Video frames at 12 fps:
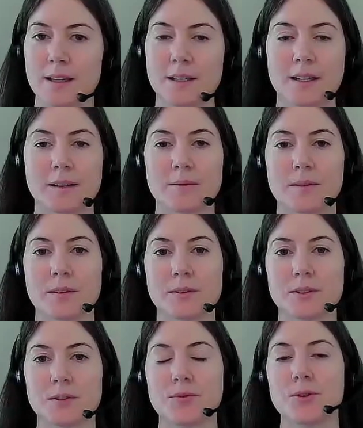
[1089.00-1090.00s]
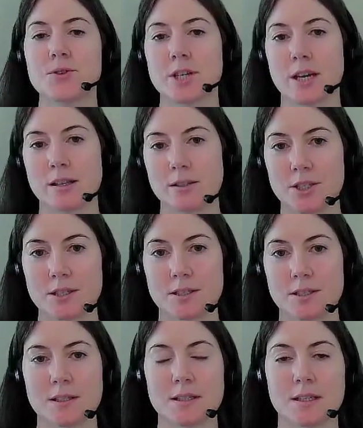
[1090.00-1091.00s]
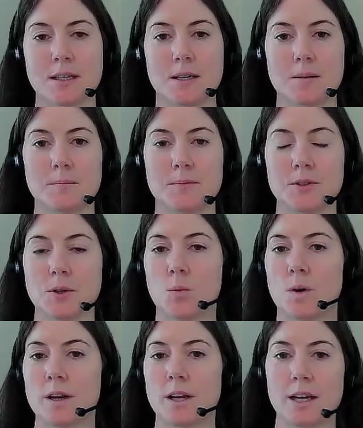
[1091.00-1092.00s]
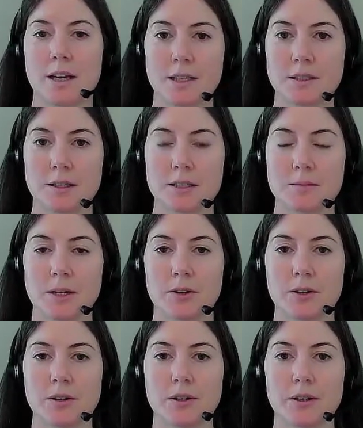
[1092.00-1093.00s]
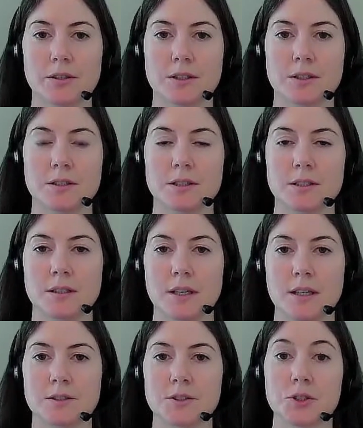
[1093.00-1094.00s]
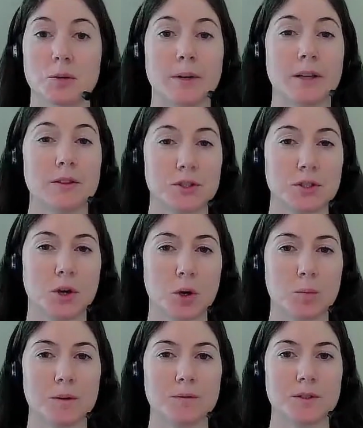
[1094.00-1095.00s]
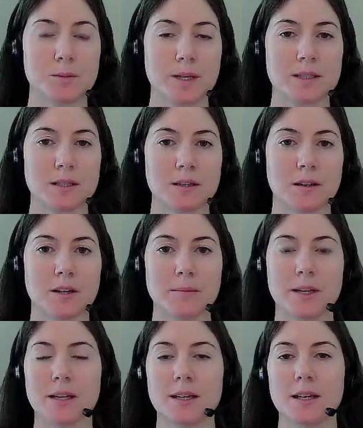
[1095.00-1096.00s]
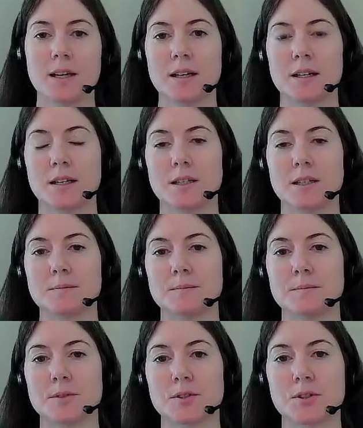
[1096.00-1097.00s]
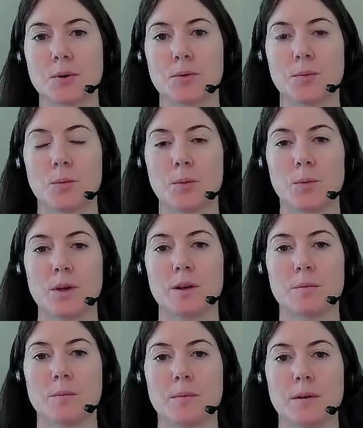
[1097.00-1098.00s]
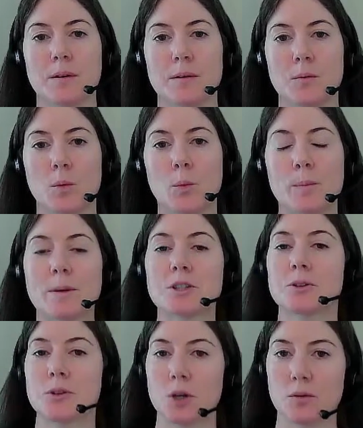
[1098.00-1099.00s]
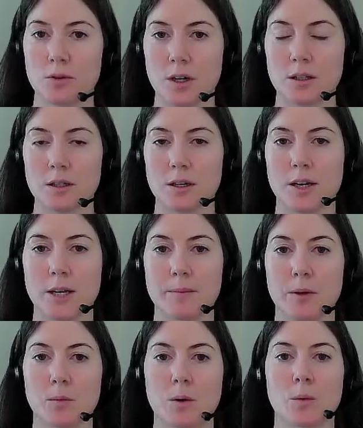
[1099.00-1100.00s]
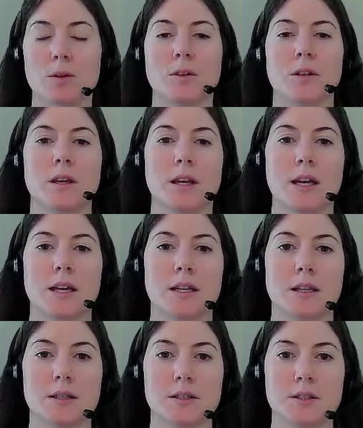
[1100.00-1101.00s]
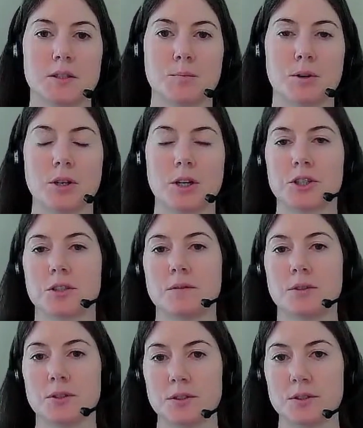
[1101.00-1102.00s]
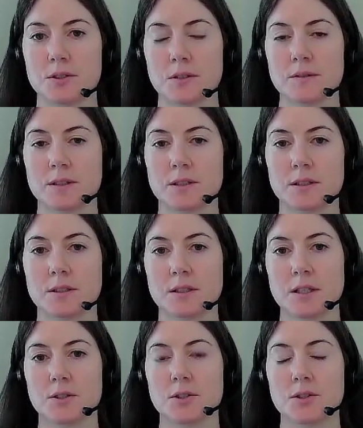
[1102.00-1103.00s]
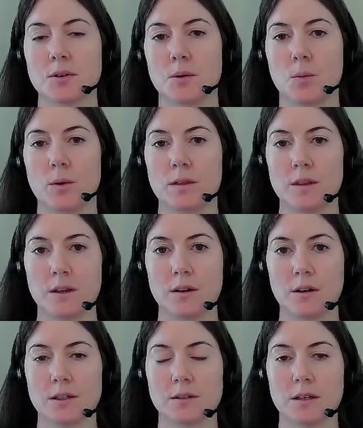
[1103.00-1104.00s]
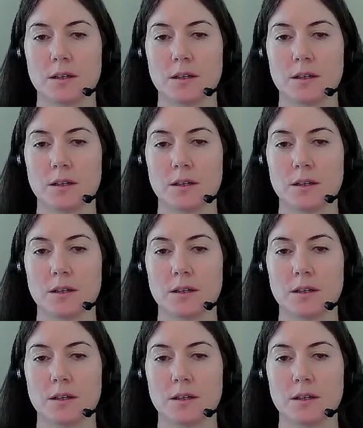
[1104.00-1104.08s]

Yeah, there's a few challenges. So one I talked about earlier, determining the scope of the space economy. So when we measure the overall economy, what we're looking at is production of goods and services. And so within our